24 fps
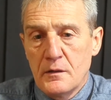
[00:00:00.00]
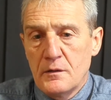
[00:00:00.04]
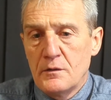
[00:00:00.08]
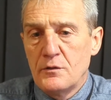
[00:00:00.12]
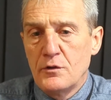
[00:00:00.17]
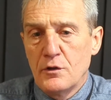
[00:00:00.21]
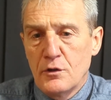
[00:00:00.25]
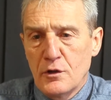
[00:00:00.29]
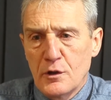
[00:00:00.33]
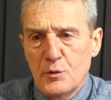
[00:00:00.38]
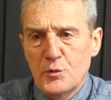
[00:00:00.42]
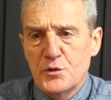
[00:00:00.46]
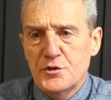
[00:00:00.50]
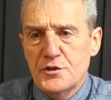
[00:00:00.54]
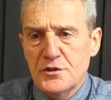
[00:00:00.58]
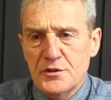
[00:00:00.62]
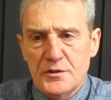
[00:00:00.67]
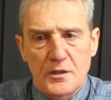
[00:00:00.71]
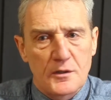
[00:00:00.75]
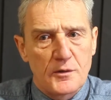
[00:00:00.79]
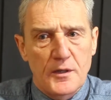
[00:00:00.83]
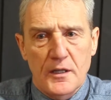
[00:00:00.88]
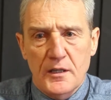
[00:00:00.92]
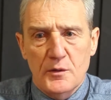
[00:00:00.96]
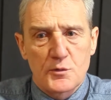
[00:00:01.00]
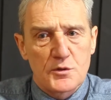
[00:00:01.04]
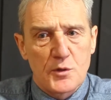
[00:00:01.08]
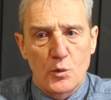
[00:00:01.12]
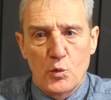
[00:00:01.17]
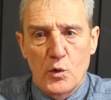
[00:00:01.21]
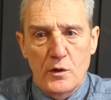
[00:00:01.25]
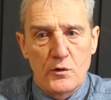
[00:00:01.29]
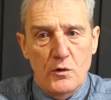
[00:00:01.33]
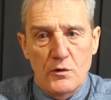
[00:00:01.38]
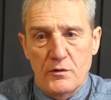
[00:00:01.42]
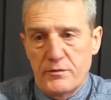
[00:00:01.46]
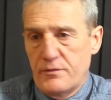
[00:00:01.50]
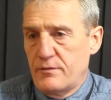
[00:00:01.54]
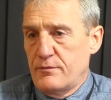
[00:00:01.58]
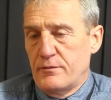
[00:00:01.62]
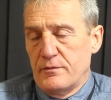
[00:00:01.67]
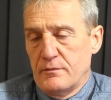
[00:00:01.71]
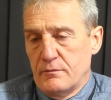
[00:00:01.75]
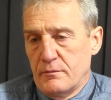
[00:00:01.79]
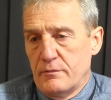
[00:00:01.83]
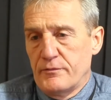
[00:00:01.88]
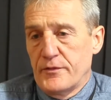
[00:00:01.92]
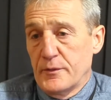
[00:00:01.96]
no, it was just, I think it was a one-off
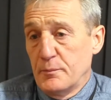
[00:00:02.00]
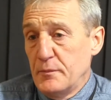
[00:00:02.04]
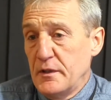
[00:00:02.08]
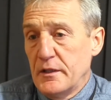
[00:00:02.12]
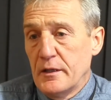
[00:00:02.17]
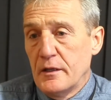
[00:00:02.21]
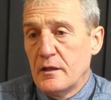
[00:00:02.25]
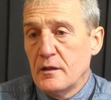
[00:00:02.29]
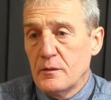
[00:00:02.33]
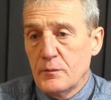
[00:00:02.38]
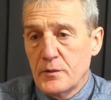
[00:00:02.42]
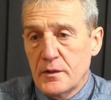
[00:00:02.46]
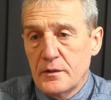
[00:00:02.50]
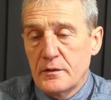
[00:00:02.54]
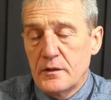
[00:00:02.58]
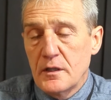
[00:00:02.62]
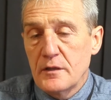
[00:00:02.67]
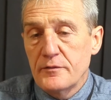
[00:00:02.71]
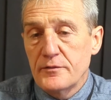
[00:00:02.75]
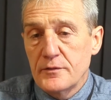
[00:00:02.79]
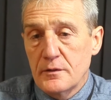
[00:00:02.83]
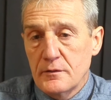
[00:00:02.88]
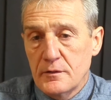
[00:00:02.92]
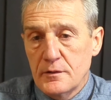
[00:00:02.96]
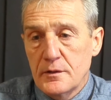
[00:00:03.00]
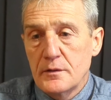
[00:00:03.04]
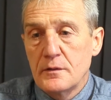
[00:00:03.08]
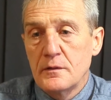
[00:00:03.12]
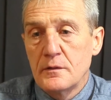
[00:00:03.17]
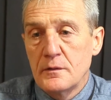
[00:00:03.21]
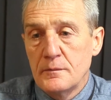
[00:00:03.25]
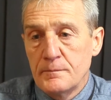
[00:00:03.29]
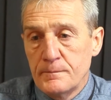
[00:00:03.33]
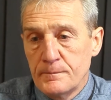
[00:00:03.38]
for me, definitely.